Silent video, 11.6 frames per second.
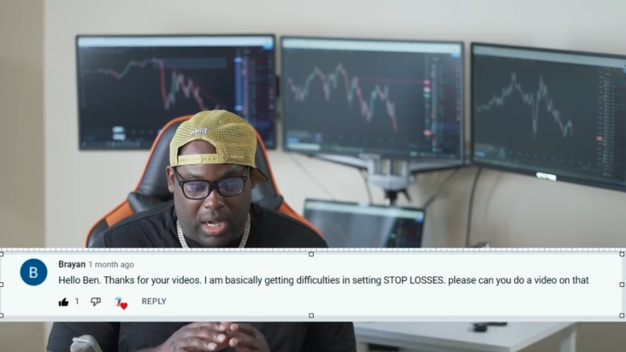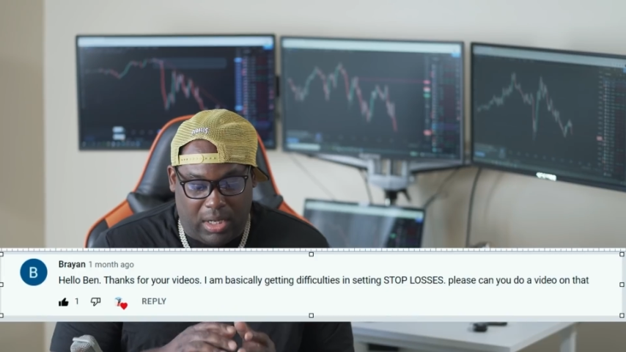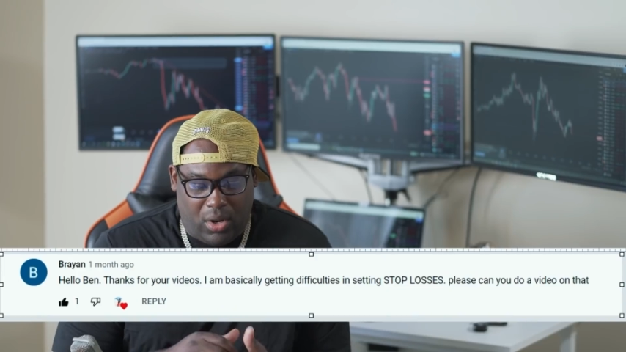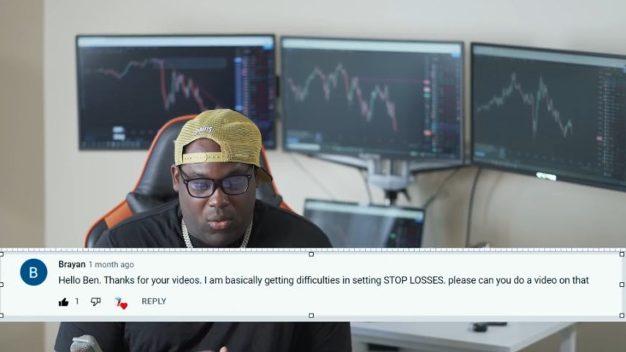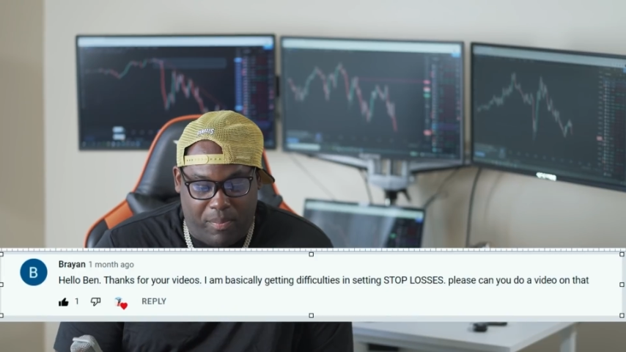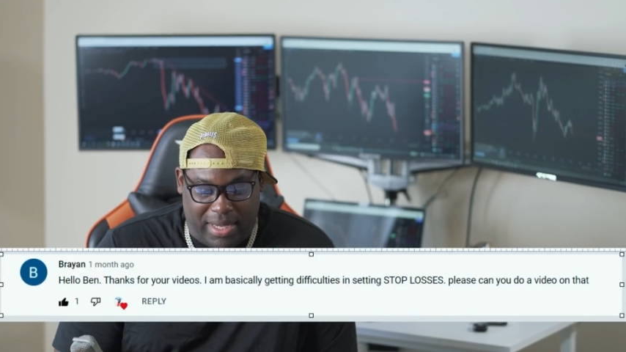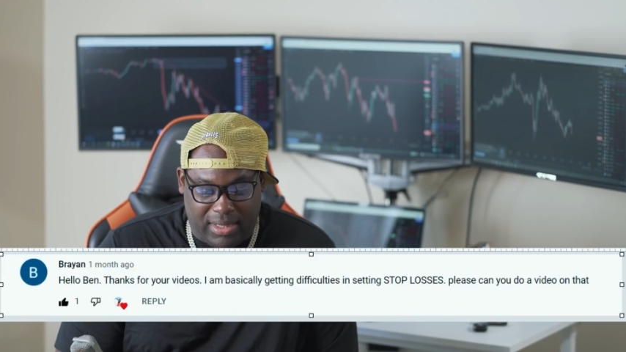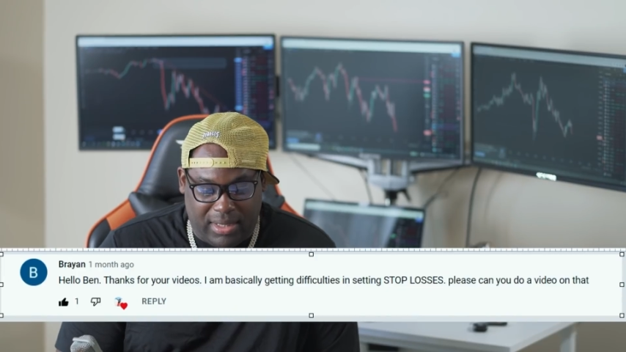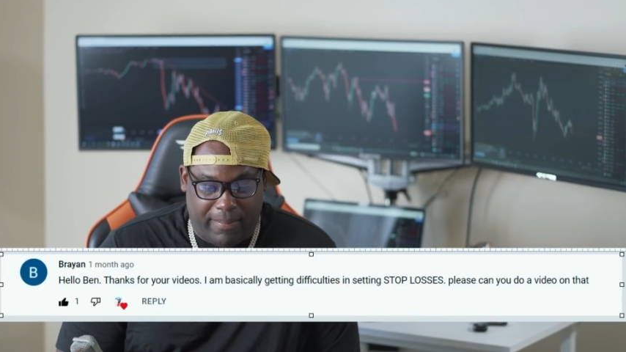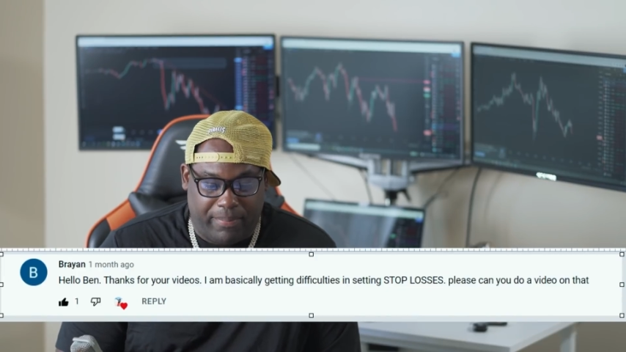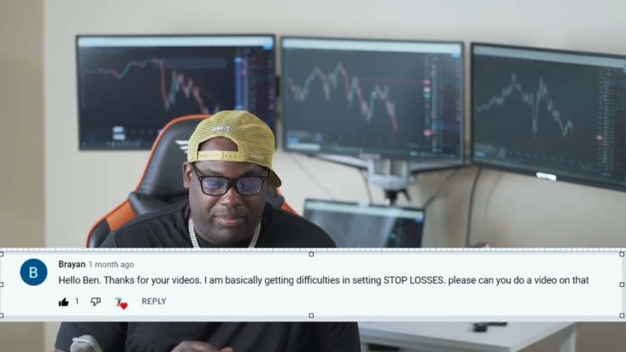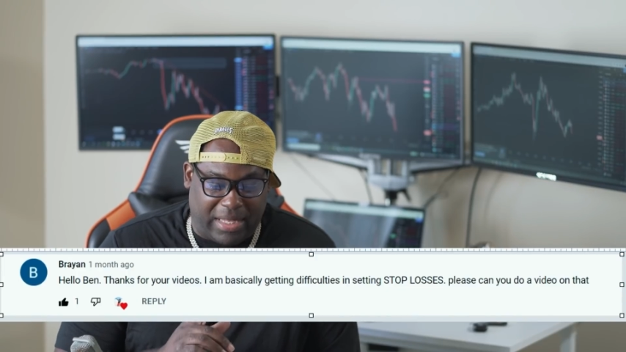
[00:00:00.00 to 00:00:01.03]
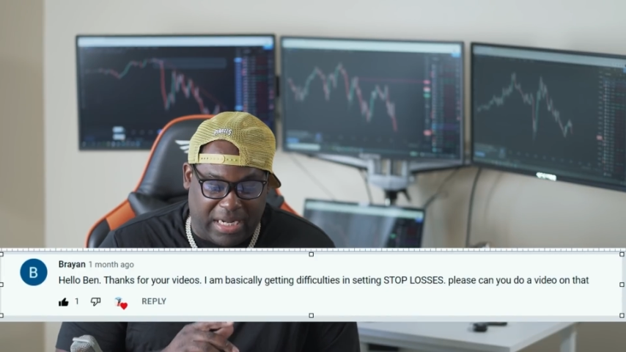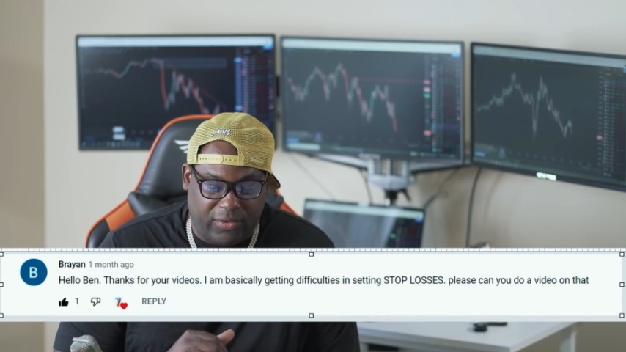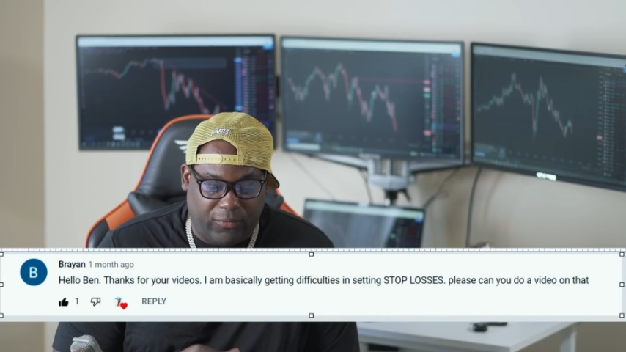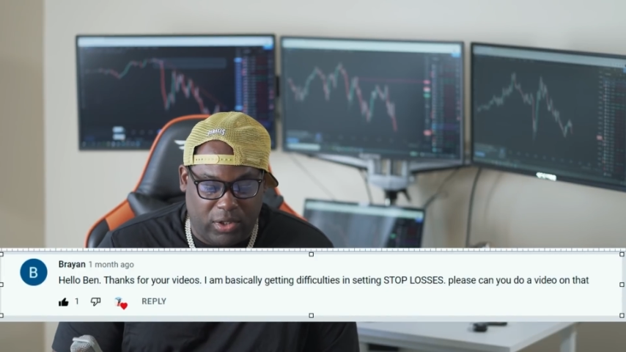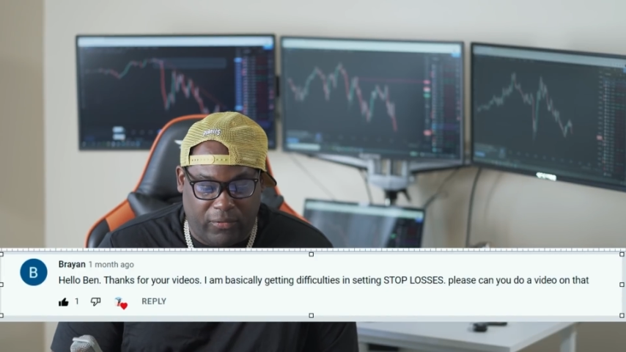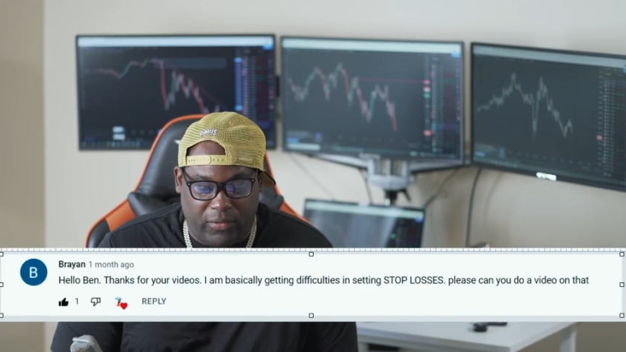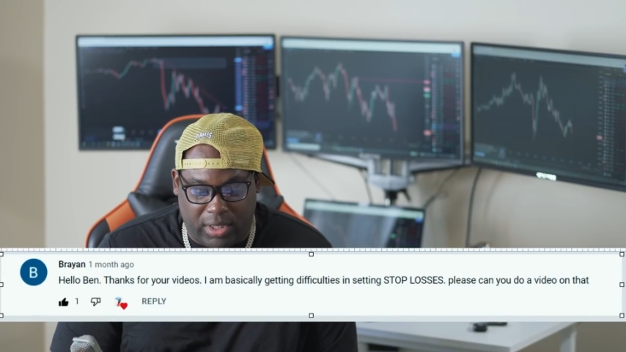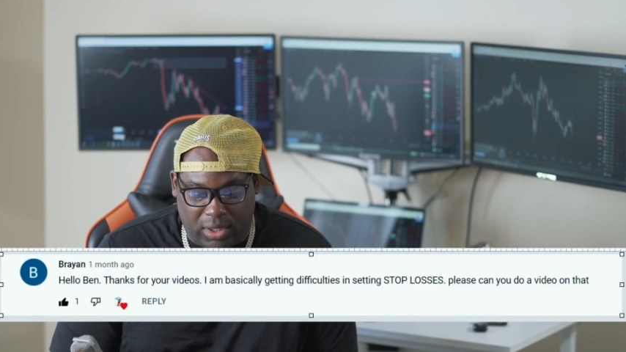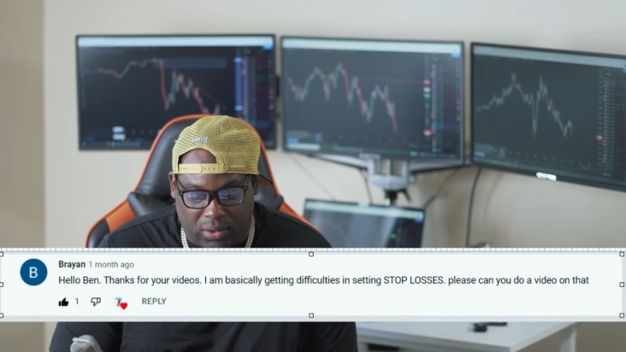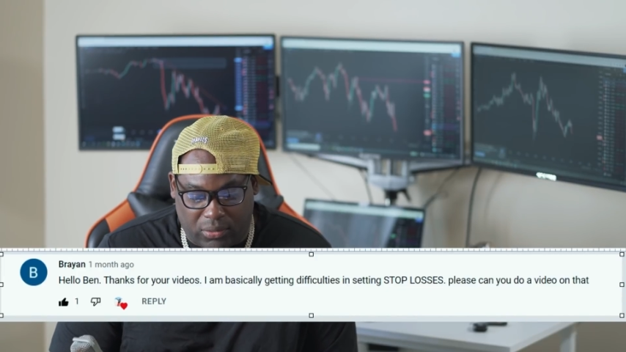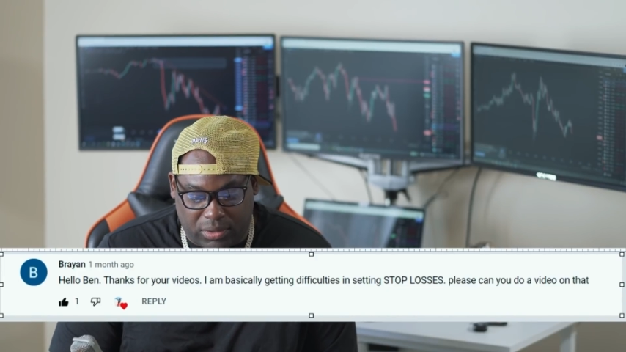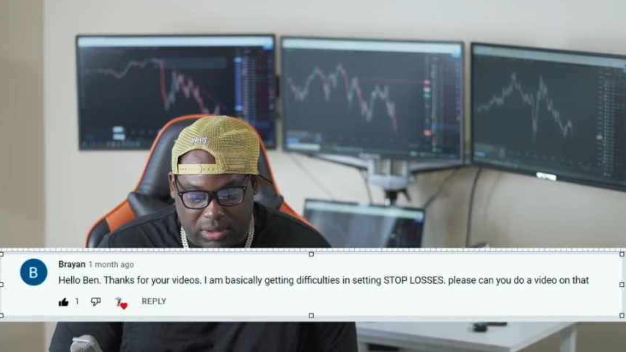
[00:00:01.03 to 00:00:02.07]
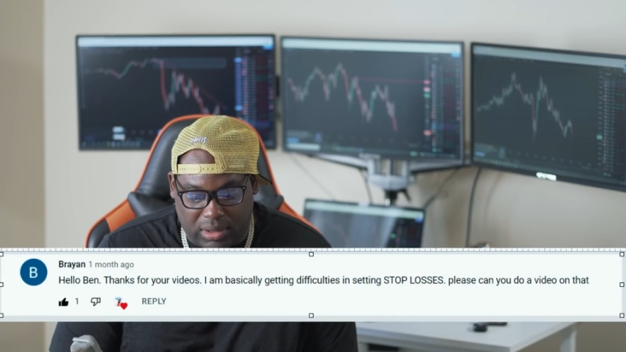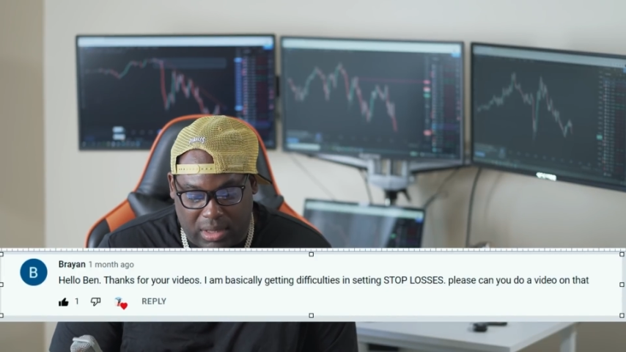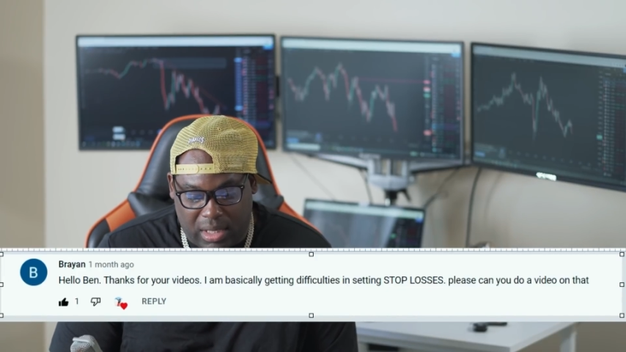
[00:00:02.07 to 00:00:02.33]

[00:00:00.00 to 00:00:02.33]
Hello, Ben. Thanks for your videos.